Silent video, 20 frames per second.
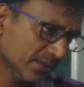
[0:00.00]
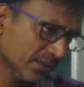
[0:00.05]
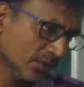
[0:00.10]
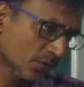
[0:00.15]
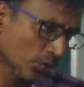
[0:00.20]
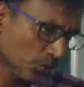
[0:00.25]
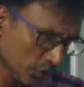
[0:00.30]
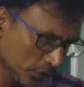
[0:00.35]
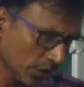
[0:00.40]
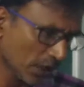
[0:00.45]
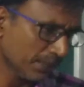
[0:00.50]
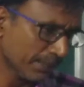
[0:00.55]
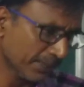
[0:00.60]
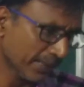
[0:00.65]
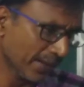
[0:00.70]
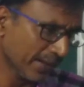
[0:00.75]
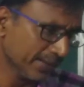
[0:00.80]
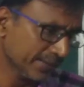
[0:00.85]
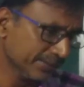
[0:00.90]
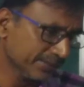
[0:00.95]

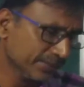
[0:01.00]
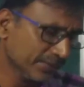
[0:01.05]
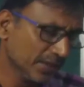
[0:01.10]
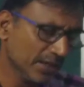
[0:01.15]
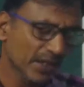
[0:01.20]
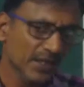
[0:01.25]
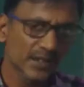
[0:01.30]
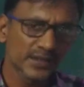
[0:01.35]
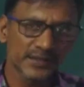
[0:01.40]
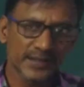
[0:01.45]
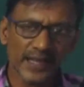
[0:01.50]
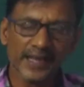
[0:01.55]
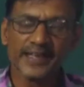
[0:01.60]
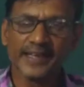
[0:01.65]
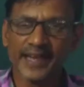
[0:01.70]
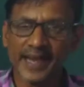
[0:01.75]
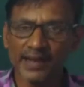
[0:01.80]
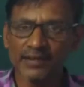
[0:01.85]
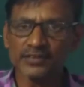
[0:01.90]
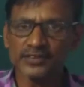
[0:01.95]
Rutherford. They
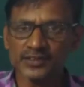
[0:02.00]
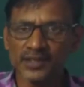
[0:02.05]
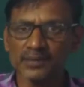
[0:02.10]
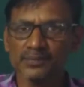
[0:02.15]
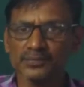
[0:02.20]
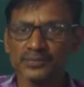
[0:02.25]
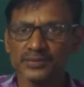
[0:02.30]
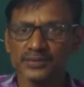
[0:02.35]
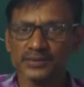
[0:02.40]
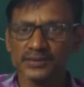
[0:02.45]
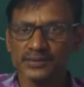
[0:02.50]
gave some